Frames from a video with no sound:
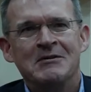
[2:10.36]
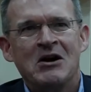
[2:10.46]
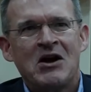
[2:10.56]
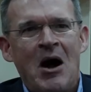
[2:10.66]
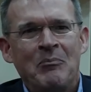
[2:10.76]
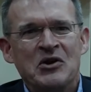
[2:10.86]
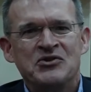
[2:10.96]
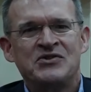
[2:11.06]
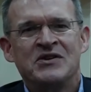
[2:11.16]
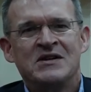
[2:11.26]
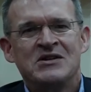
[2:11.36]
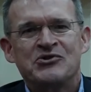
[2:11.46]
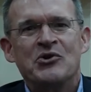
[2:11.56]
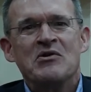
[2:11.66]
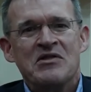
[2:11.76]
accomplish
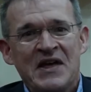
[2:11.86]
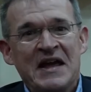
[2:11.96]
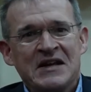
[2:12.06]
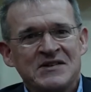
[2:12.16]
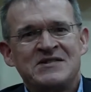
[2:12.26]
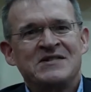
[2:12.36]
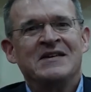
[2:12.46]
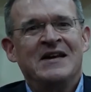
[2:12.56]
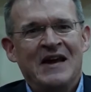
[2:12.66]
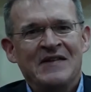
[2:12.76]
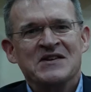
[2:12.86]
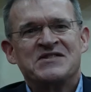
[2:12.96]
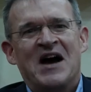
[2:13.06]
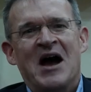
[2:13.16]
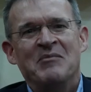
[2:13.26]
certain things in
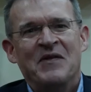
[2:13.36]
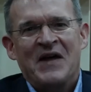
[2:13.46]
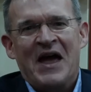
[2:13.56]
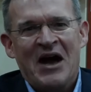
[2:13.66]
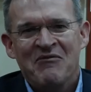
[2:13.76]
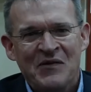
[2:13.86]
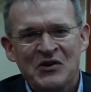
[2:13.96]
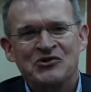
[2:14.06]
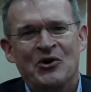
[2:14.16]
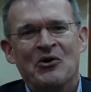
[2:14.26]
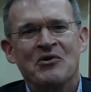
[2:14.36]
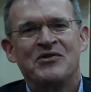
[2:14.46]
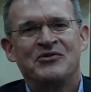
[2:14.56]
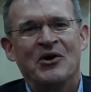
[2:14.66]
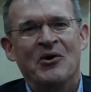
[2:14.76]
this time that they have on this
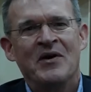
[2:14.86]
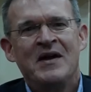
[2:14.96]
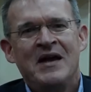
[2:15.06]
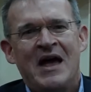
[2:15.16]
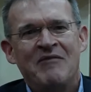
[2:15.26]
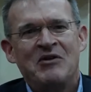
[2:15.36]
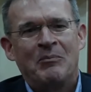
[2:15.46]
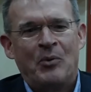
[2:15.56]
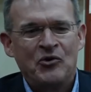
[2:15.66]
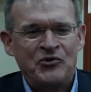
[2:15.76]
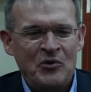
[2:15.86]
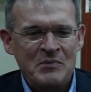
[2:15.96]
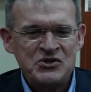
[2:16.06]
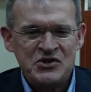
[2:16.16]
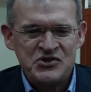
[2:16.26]
earth. So having a personal
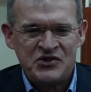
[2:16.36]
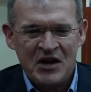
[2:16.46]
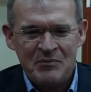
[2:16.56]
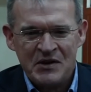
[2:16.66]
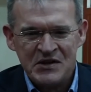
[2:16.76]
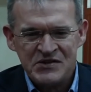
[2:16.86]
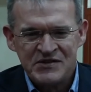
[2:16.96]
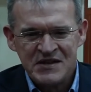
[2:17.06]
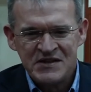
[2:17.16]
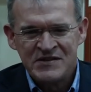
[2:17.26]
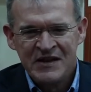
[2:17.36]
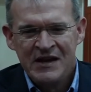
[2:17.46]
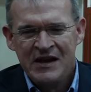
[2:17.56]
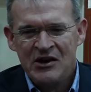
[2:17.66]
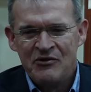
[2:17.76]
mission statement is
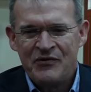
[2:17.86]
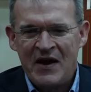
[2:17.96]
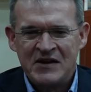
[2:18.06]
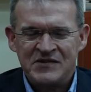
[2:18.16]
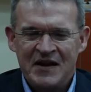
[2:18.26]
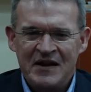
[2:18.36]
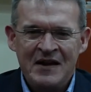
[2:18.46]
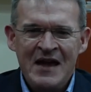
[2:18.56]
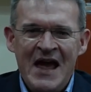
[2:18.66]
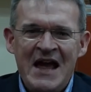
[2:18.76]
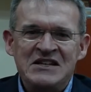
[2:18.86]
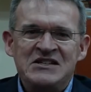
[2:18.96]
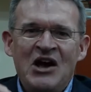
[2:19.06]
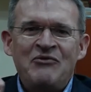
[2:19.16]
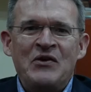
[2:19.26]
in effect a
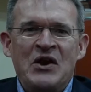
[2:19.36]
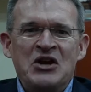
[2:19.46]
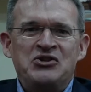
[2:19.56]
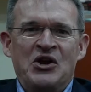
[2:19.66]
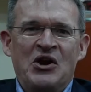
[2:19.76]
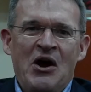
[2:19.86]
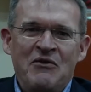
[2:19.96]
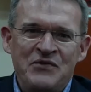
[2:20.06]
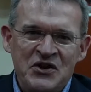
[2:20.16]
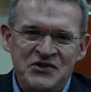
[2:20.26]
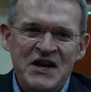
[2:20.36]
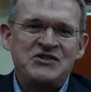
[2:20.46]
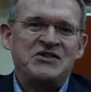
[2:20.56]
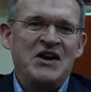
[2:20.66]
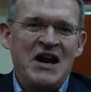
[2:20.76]
definition of the
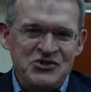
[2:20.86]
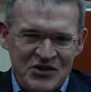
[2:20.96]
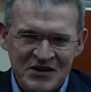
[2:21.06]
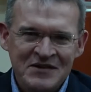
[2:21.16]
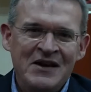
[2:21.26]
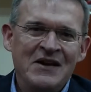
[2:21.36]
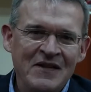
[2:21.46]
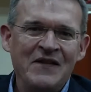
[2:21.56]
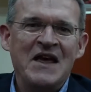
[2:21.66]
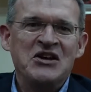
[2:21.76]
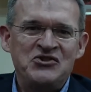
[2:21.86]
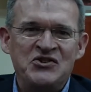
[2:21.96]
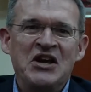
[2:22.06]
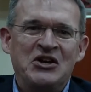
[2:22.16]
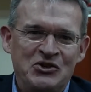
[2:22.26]
destination that they
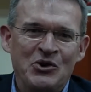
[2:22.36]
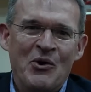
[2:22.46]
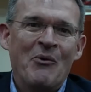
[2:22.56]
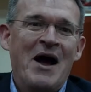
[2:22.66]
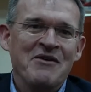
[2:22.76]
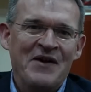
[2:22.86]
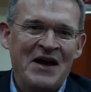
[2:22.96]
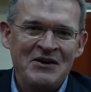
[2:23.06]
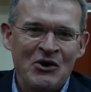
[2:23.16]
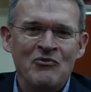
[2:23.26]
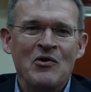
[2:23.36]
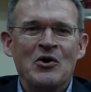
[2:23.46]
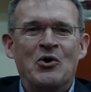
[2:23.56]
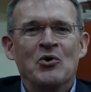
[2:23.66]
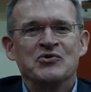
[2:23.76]
seek to arrive at over
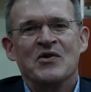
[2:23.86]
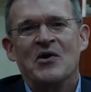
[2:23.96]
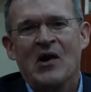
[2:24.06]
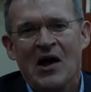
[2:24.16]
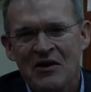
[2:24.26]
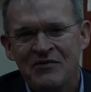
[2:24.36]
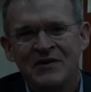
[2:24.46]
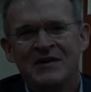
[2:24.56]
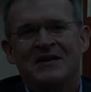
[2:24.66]
the course of their life.